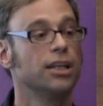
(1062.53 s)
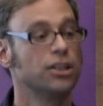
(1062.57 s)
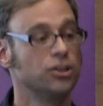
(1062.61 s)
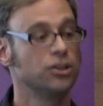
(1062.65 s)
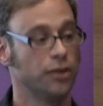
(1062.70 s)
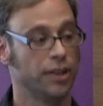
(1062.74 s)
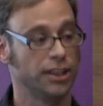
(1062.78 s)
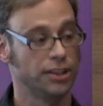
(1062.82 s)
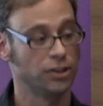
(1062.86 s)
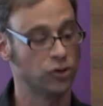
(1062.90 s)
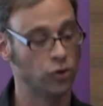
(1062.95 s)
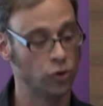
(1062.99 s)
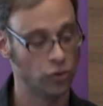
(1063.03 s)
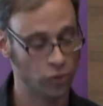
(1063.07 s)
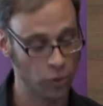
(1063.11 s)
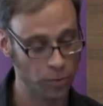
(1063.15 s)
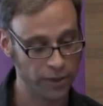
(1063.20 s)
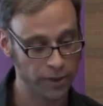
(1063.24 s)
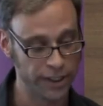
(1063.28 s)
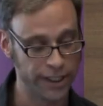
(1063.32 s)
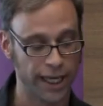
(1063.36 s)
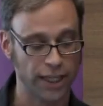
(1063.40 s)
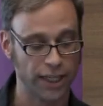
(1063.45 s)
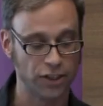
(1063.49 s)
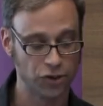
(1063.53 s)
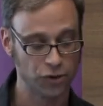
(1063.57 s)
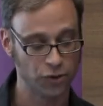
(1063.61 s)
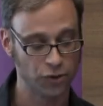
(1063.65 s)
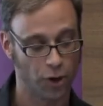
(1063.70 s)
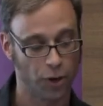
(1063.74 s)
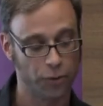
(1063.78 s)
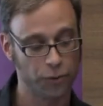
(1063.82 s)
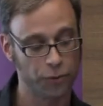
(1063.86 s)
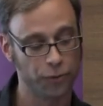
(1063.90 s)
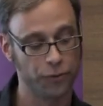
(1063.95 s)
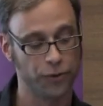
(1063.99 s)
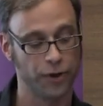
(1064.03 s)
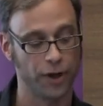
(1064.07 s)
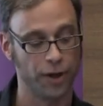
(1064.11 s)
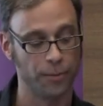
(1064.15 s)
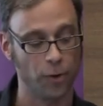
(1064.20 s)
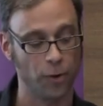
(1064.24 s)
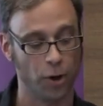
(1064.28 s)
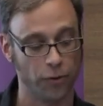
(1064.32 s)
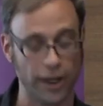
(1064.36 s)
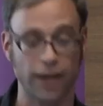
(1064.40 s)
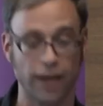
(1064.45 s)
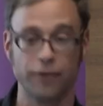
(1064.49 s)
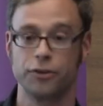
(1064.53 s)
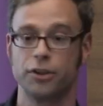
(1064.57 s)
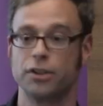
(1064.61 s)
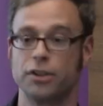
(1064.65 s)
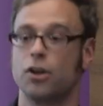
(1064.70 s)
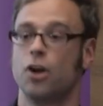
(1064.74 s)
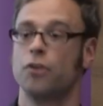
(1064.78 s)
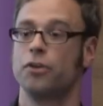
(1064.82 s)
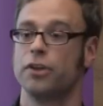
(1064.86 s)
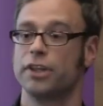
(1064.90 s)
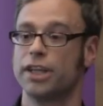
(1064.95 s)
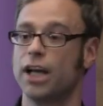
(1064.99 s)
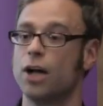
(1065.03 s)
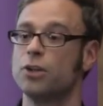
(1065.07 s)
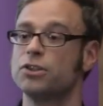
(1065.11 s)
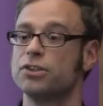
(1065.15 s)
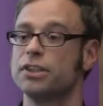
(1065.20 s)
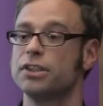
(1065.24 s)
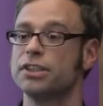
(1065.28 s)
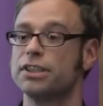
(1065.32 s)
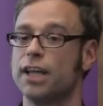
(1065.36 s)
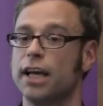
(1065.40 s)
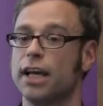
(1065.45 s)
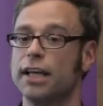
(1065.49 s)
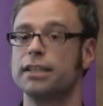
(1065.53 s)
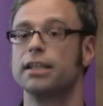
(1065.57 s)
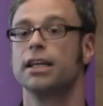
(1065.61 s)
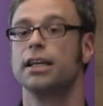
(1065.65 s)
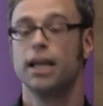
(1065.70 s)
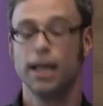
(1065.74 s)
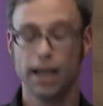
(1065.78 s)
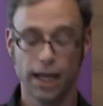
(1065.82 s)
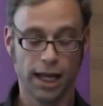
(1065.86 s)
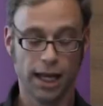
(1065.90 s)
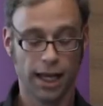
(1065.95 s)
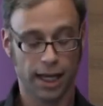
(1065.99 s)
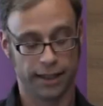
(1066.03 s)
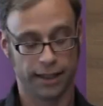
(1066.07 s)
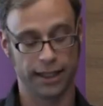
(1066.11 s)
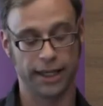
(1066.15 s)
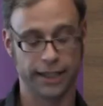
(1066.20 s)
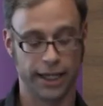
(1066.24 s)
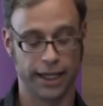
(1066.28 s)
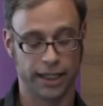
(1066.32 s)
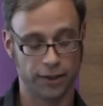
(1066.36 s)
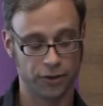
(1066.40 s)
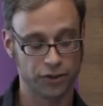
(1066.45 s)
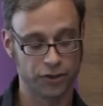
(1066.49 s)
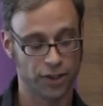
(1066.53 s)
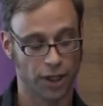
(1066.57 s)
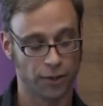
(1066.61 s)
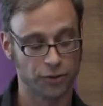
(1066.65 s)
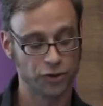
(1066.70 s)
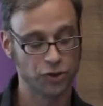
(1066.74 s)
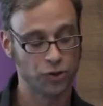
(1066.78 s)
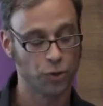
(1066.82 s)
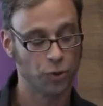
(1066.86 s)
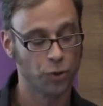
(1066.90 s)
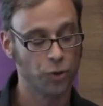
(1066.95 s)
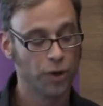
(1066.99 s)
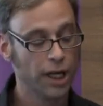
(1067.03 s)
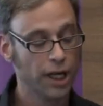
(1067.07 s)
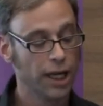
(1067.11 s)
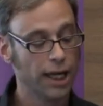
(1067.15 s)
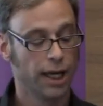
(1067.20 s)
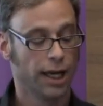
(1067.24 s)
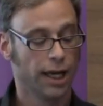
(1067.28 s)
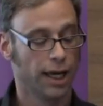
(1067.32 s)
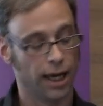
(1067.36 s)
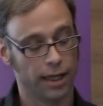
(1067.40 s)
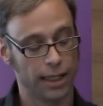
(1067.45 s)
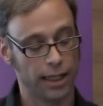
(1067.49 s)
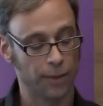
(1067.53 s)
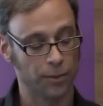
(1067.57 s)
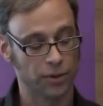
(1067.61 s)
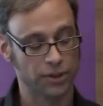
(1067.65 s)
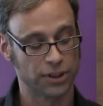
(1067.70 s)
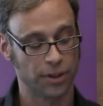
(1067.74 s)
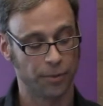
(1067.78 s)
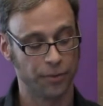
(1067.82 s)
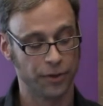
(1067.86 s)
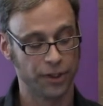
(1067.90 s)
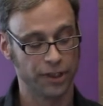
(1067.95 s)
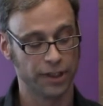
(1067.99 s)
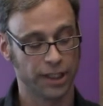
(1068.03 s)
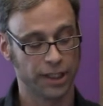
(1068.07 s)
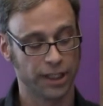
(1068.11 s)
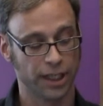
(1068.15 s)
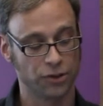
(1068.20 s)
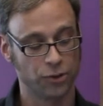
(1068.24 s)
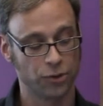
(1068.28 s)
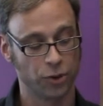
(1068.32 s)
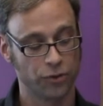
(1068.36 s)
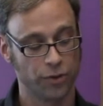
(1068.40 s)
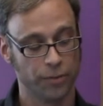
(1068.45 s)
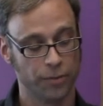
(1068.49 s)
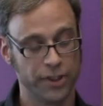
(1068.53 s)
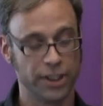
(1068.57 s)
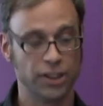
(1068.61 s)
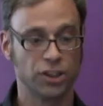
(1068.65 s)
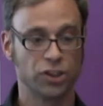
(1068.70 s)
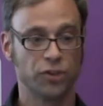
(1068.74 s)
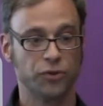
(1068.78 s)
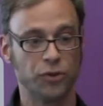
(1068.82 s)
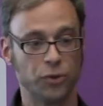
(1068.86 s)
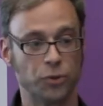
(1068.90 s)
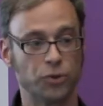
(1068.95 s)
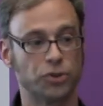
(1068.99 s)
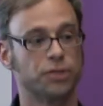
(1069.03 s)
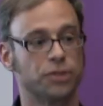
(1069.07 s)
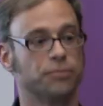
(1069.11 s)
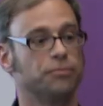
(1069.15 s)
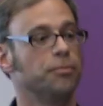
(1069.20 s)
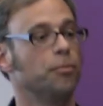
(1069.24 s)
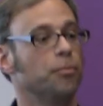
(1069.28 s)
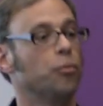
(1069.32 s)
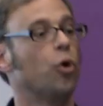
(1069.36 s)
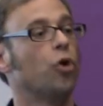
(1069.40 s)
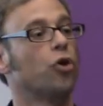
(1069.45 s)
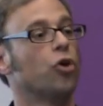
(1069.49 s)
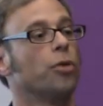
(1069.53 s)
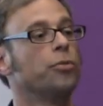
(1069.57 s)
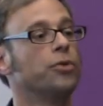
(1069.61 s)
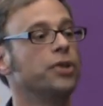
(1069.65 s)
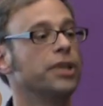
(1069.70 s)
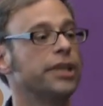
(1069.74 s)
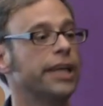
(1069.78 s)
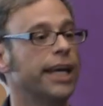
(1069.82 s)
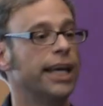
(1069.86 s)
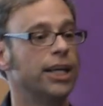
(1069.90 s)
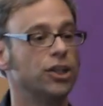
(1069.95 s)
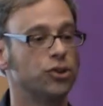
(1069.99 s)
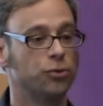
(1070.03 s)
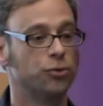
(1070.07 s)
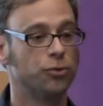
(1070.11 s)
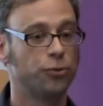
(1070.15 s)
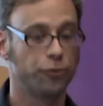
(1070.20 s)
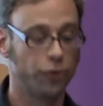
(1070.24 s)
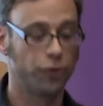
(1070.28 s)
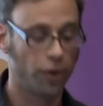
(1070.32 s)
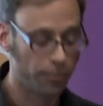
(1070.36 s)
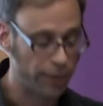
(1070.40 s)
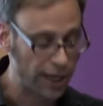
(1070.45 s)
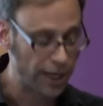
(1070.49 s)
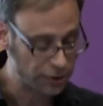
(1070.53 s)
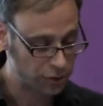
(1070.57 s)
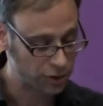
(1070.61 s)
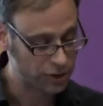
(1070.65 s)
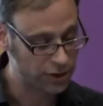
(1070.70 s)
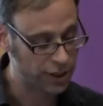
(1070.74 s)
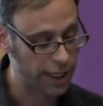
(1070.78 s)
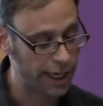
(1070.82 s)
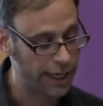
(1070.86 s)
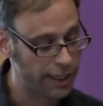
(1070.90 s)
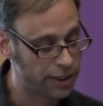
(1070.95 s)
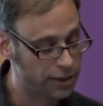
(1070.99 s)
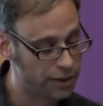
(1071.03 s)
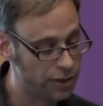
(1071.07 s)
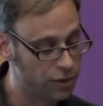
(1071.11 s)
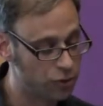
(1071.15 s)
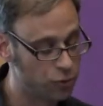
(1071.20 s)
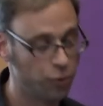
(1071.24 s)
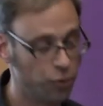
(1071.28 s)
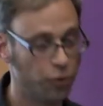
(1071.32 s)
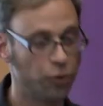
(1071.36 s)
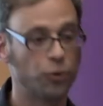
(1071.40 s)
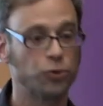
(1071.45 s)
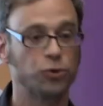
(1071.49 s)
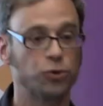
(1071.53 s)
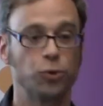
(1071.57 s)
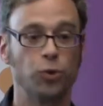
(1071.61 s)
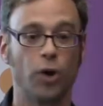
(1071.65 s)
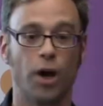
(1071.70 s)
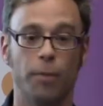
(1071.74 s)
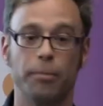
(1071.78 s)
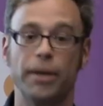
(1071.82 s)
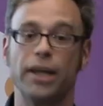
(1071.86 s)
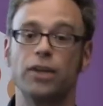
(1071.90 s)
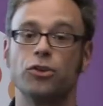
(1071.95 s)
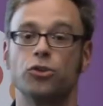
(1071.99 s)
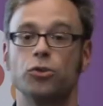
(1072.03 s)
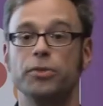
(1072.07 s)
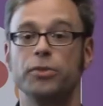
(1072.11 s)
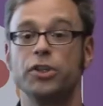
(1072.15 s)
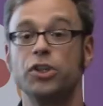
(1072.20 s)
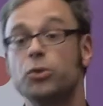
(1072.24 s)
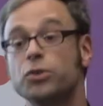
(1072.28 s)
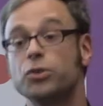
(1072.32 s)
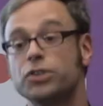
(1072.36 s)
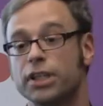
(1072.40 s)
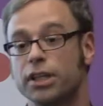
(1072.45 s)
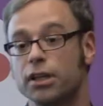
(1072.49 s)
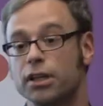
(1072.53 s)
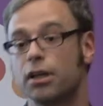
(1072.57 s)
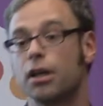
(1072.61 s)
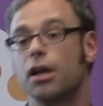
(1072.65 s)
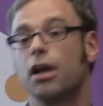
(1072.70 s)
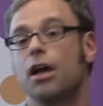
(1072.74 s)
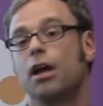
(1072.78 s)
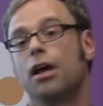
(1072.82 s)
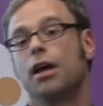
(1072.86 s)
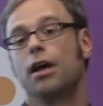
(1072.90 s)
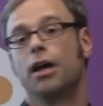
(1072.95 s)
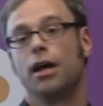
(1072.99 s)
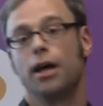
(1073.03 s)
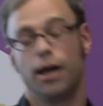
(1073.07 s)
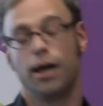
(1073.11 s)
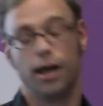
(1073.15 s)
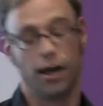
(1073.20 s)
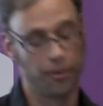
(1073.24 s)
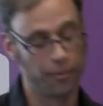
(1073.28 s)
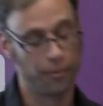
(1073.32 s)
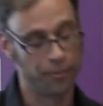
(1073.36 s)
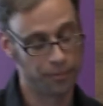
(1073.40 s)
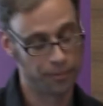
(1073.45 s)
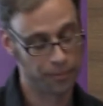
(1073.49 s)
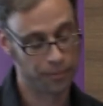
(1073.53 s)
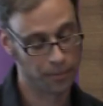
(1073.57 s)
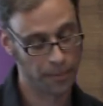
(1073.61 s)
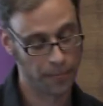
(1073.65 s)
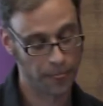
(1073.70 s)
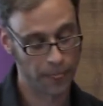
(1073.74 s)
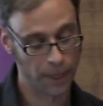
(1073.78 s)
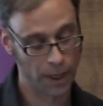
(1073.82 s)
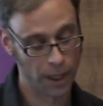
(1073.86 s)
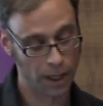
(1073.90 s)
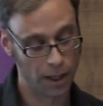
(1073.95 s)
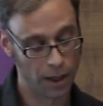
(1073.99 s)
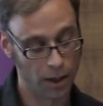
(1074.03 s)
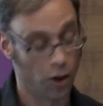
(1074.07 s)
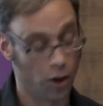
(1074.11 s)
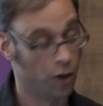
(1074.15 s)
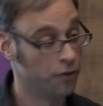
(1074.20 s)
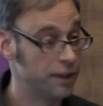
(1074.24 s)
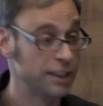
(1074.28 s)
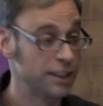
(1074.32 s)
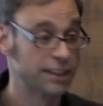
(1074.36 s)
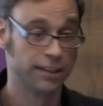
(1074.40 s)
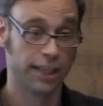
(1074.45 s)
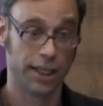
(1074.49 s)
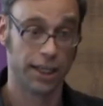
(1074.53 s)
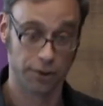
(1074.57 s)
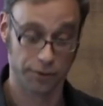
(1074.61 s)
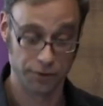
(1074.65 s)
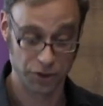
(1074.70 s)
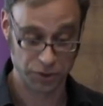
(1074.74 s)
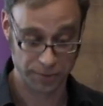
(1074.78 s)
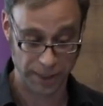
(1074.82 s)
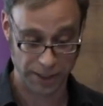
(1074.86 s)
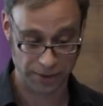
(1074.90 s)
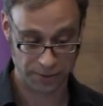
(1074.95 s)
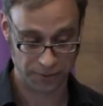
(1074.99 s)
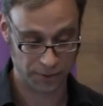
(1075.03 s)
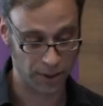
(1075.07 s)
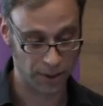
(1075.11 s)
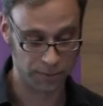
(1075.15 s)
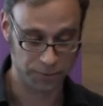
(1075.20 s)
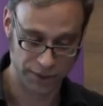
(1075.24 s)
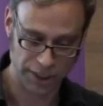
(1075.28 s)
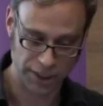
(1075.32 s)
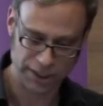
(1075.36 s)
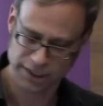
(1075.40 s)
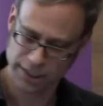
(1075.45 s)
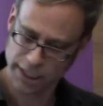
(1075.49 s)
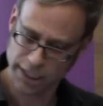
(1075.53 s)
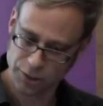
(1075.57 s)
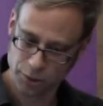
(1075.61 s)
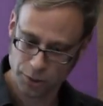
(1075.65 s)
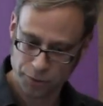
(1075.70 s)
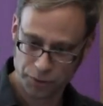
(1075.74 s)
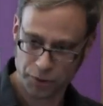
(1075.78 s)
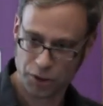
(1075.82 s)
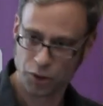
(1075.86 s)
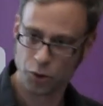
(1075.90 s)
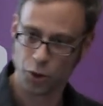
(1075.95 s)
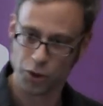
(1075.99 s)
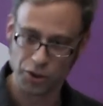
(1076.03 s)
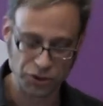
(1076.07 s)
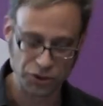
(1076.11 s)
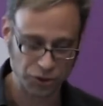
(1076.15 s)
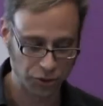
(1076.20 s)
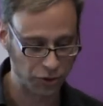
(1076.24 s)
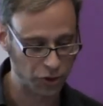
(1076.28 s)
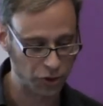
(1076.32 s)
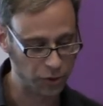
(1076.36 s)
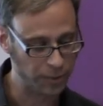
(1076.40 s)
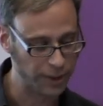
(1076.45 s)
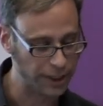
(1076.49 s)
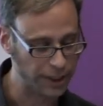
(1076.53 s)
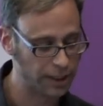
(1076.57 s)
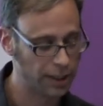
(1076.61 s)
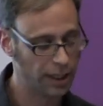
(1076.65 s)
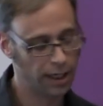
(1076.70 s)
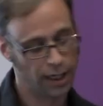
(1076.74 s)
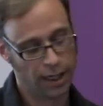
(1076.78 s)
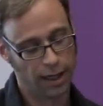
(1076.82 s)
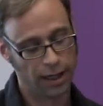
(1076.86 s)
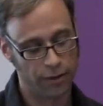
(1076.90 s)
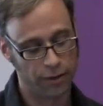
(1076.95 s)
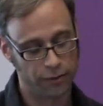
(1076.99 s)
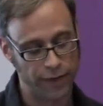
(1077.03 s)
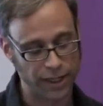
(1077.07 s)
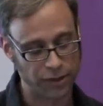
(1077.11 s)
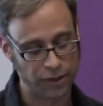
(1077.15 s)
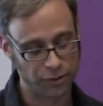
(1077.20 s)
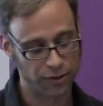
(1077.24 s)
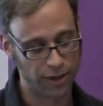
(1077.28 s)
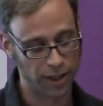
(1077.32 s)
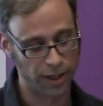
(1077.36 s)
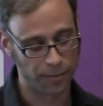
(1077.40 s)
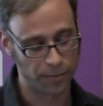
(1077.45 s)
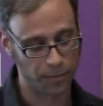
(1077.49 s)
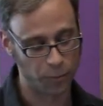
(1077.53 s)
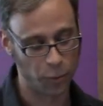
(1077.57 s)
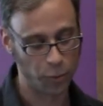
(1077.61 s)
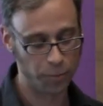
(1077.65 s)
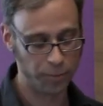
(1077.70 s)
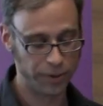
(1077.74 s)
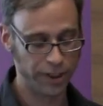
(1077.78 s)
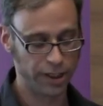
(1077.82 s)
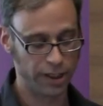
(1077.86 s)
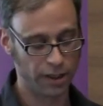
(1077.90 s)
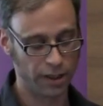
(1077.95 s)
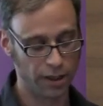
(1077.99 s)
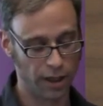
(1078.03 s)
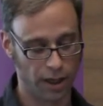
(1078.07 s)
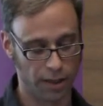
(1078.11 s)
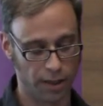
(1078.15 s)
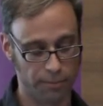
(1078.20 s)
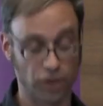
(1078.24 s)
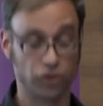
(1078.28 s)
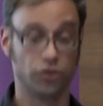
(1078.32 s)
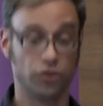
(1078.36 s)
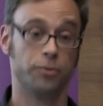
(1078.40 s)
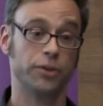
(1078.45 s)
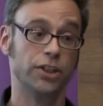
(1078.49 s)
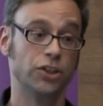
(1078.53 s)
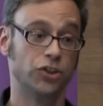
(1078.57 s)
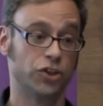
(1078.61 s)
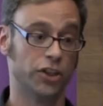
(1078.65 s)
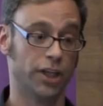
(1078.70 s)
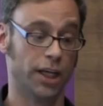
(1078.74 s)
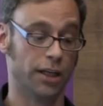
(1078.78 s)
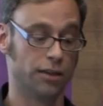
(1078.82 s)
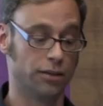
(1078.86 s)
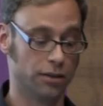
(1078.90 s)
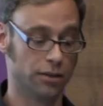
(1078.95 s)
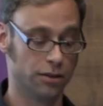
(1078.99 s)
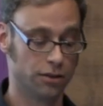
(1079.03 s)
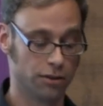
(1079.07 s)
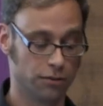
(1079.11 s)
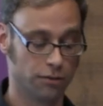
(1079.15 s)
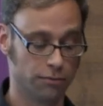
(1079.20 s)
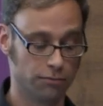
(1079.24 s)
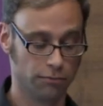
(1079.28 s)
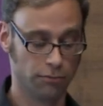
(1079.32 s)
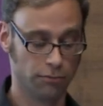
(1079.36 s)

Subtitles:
So there's a duplication of effort on the council side, that kind of stuff. So that was something that I took from the interviews, more communication from mySociety to those who are meant to be using on this side of the spectrum, on this side of the coin, so to speak, WriteToThem would be much appreciated.